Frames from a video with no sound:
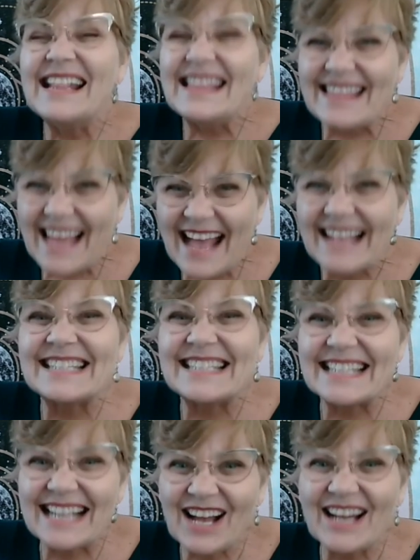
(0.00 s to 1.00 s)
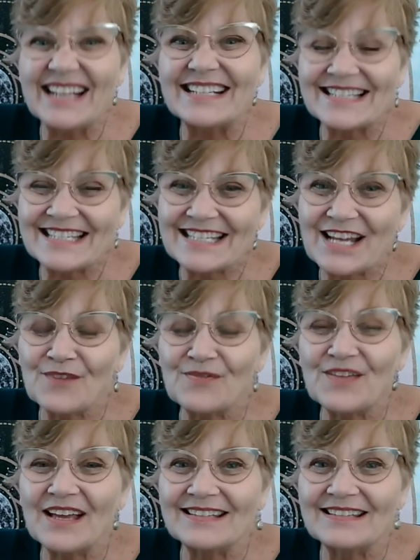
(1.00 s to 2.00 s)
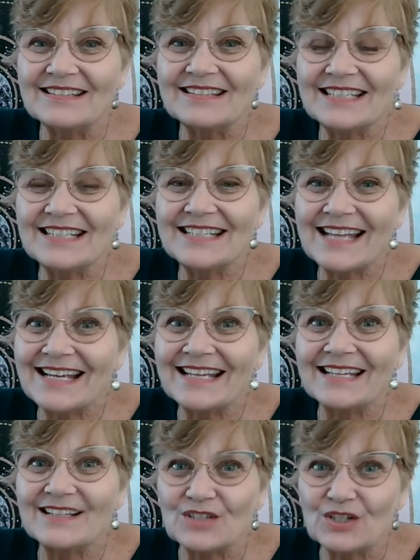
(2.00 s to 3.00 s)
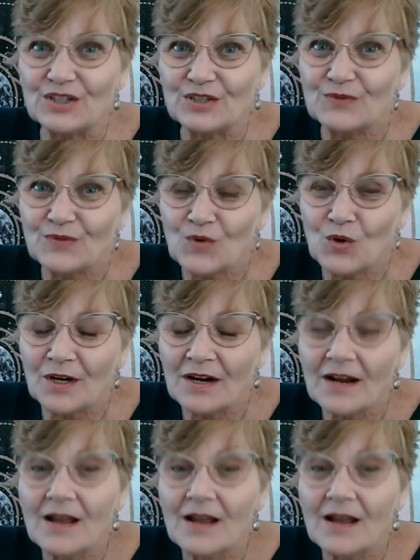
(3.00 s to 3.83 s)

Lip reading: That's the kind of stuff that today is good for.